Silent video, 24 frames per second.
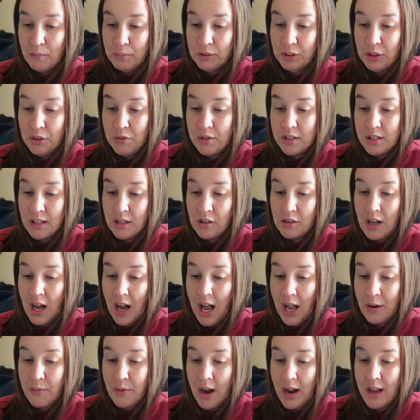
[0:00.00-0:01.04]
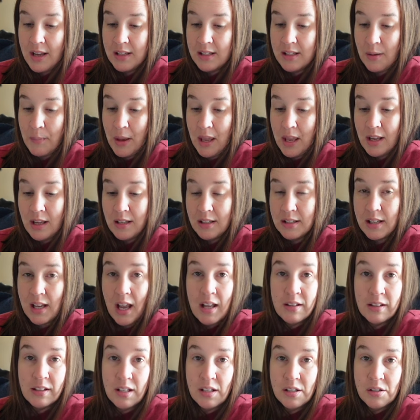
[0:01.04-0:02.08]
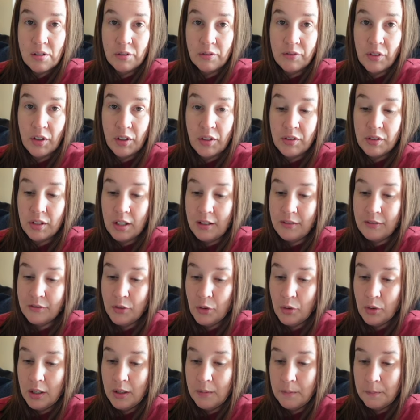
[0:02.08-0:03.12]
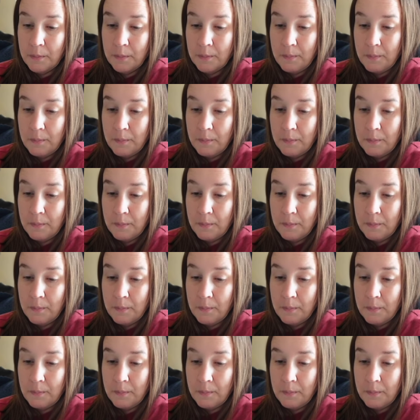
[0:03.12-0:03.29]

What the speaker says: blue silk high-rise pants and these sold for $34.